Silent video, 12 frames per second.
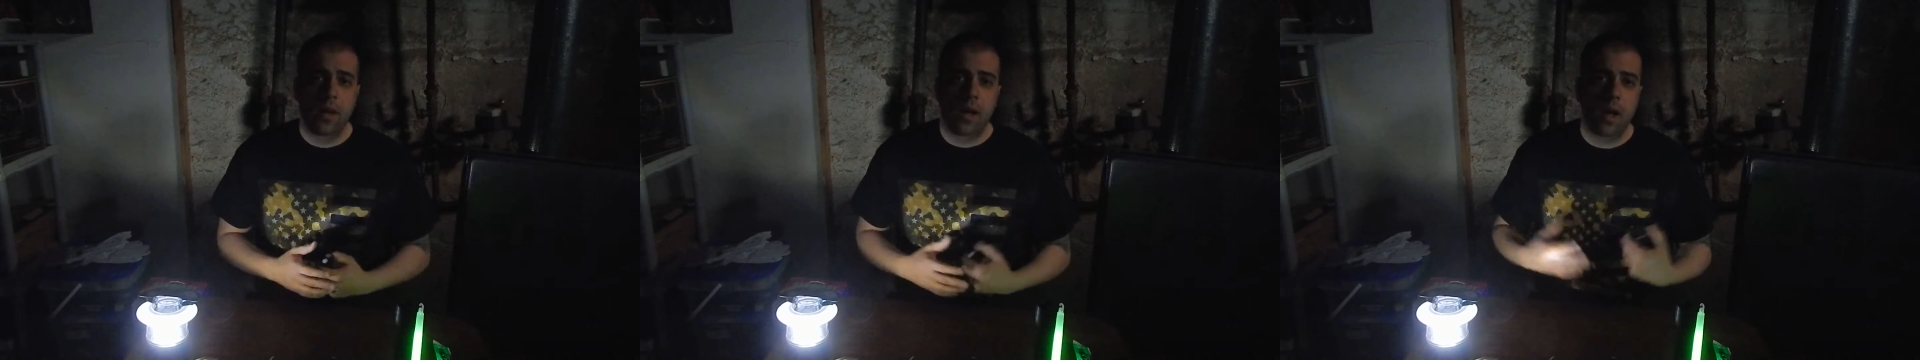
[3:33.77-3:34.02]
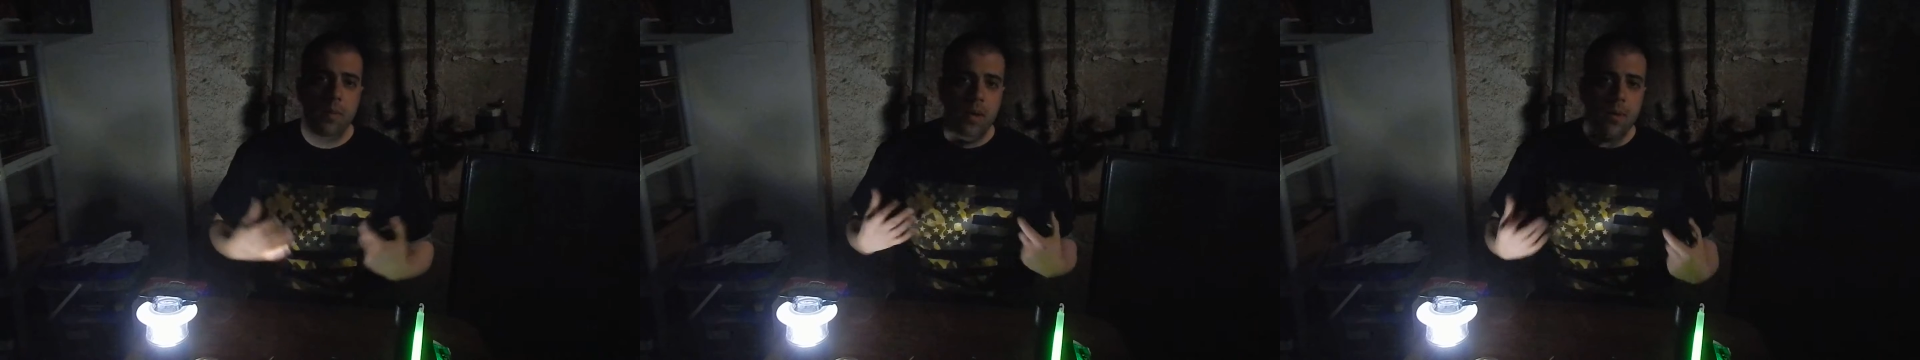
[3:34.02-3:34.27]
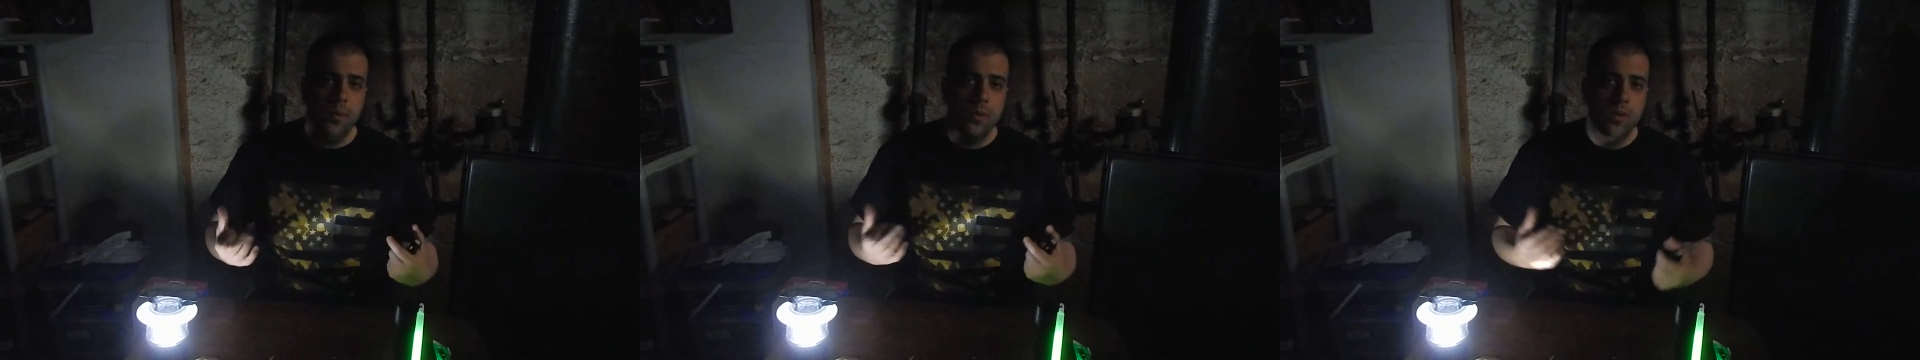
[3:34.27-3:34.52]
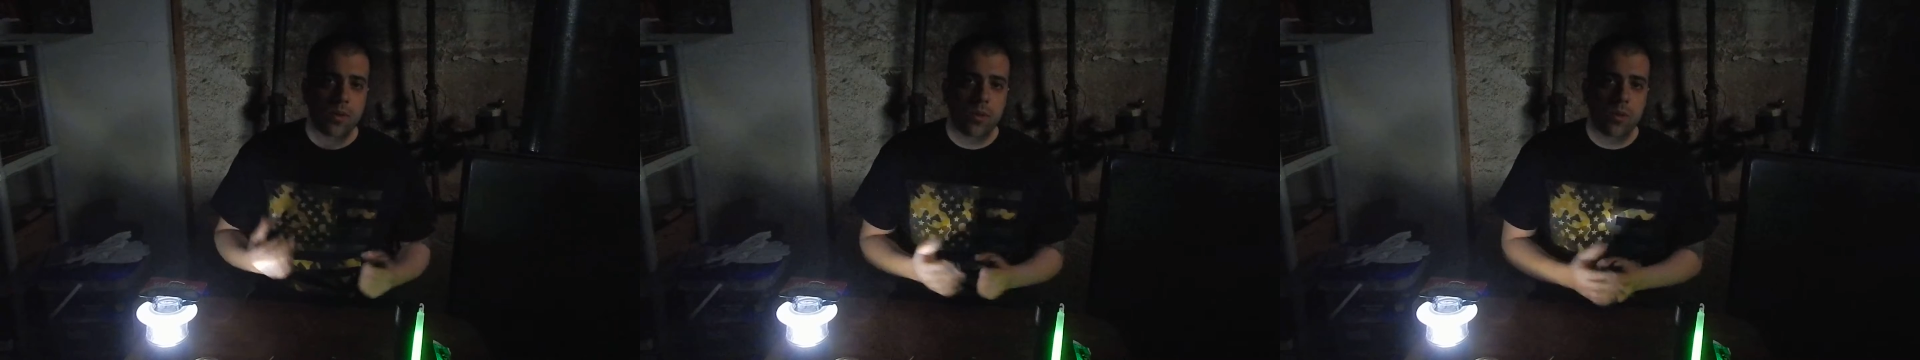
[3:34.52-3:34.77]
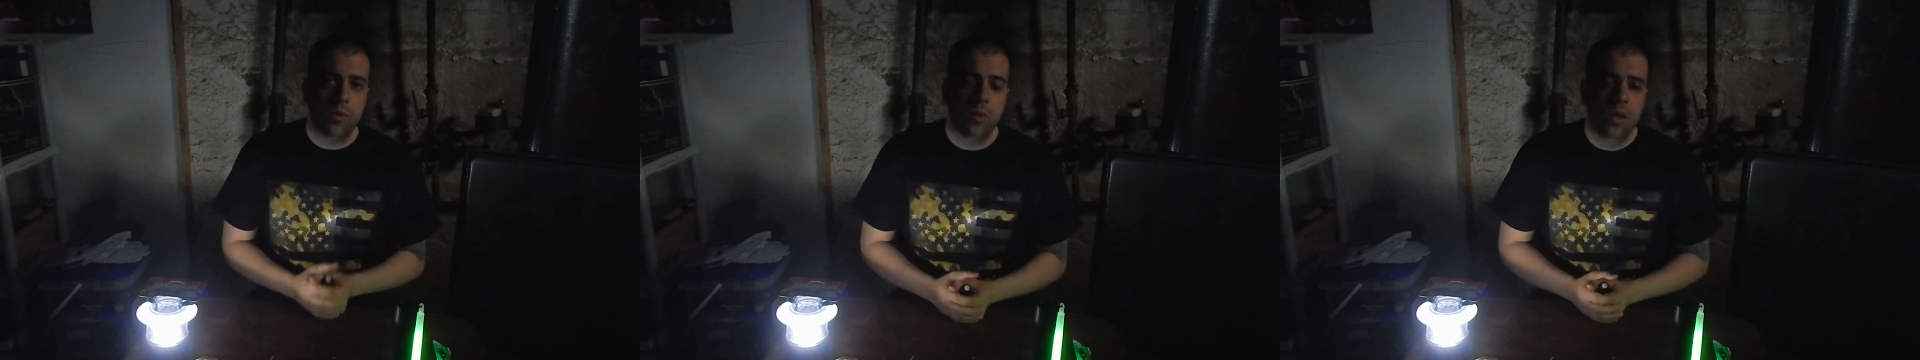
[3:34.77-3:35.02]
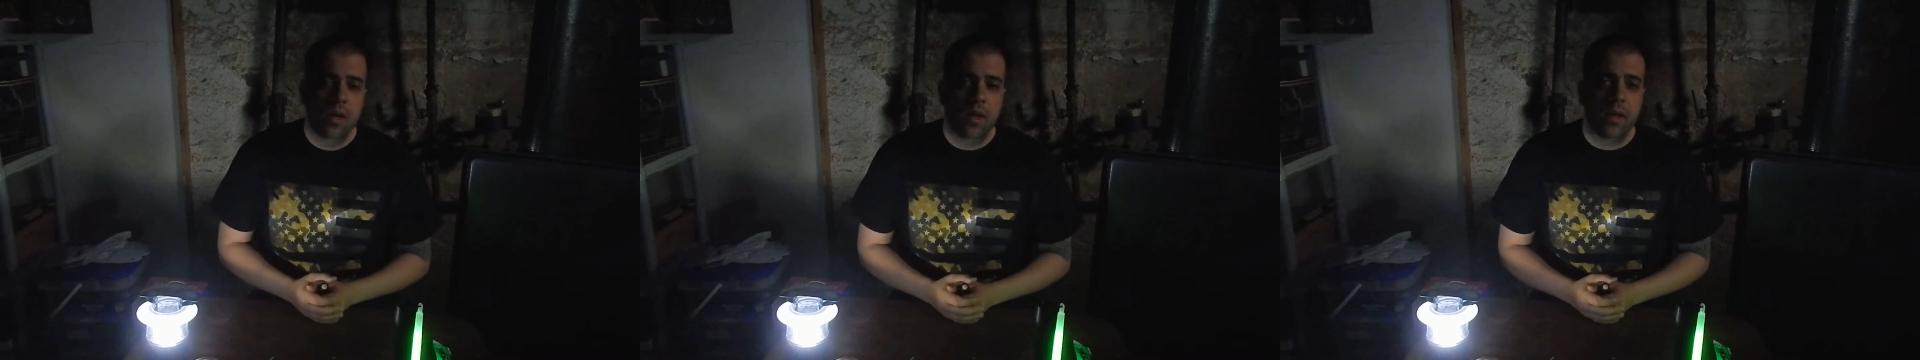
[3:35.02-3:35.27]
I'm able to
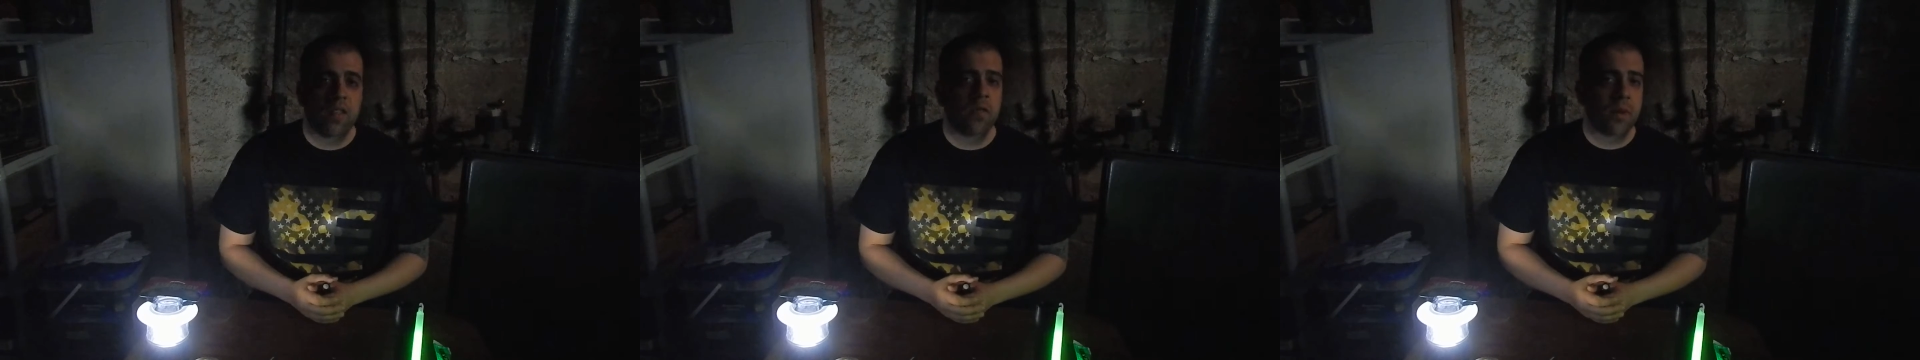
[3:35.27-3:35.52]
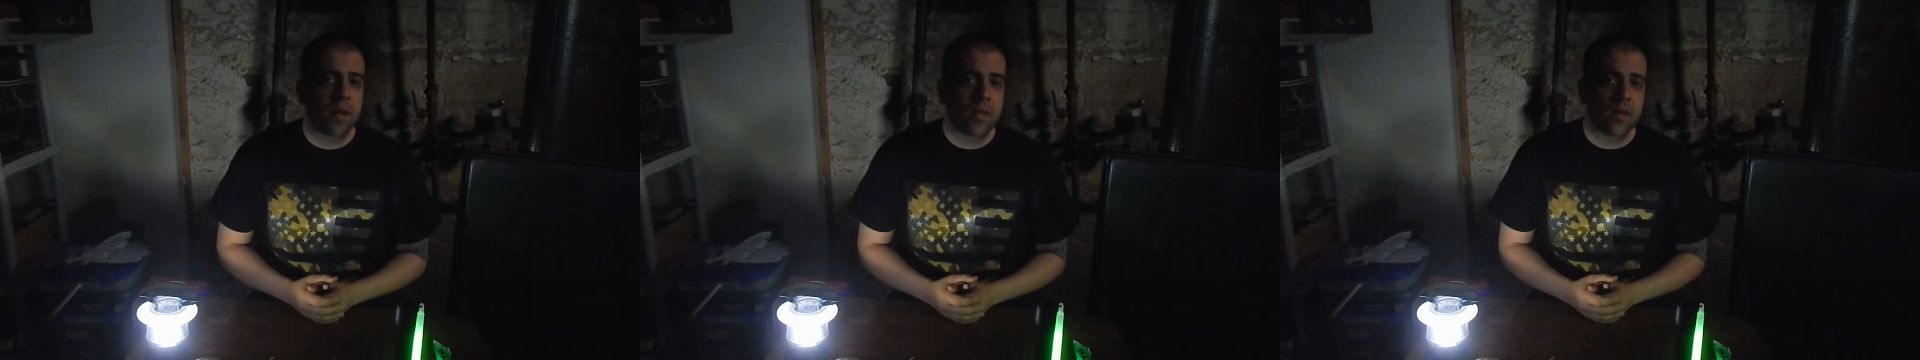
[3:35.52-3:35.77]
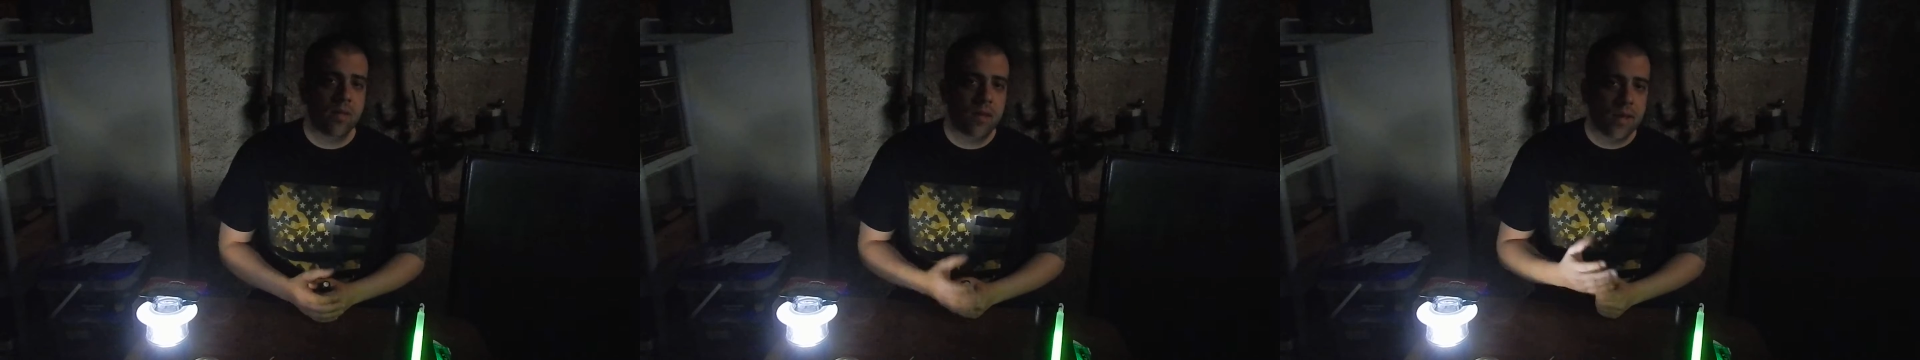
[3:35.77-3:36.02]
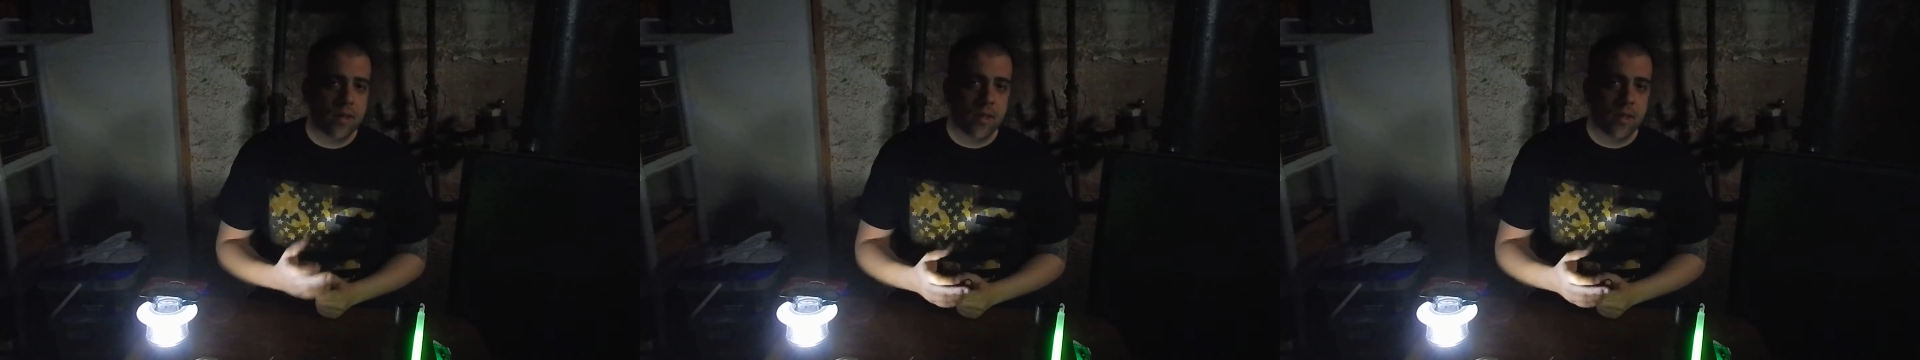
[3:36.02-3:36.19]
give myself that